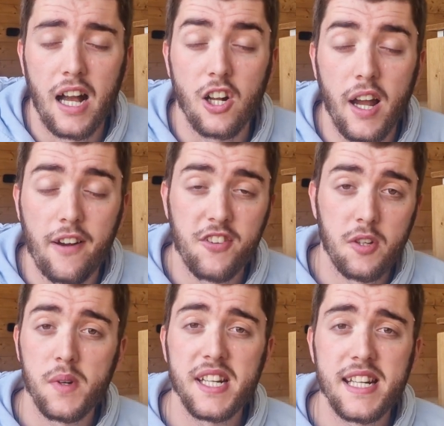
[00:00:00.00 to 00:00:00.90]
and got
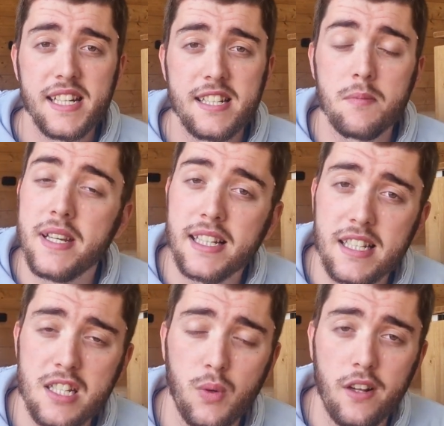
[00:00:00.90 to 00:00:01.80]
everything we needed to make
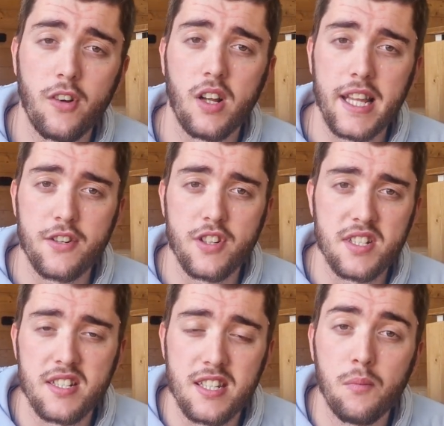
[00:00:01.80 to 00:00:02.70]
this twelve V electric
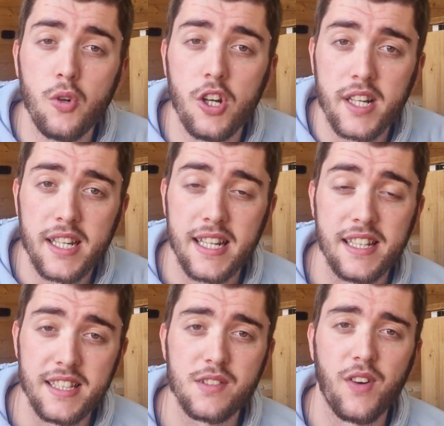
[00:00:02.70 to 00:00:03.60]
system work
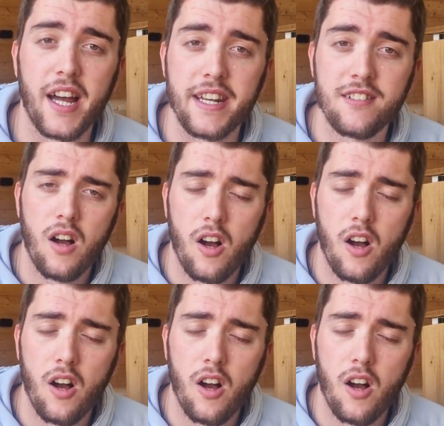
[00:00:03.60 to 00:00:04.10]
in this van.